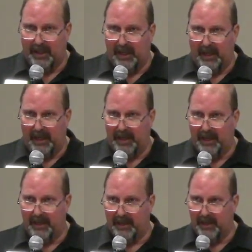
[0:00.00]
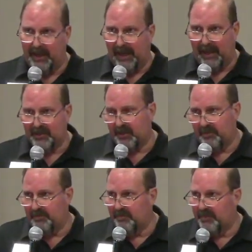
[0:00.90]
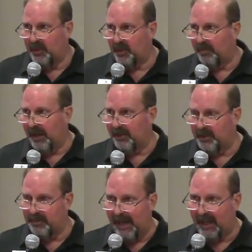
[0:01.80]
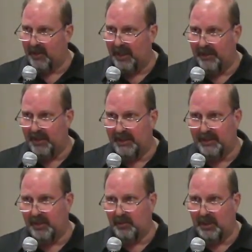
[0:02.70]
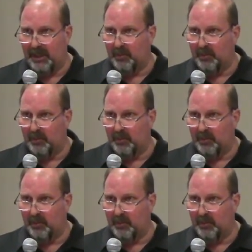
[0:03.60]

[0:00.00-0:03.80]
And I asked him, you know, about his background, and he said, "Well,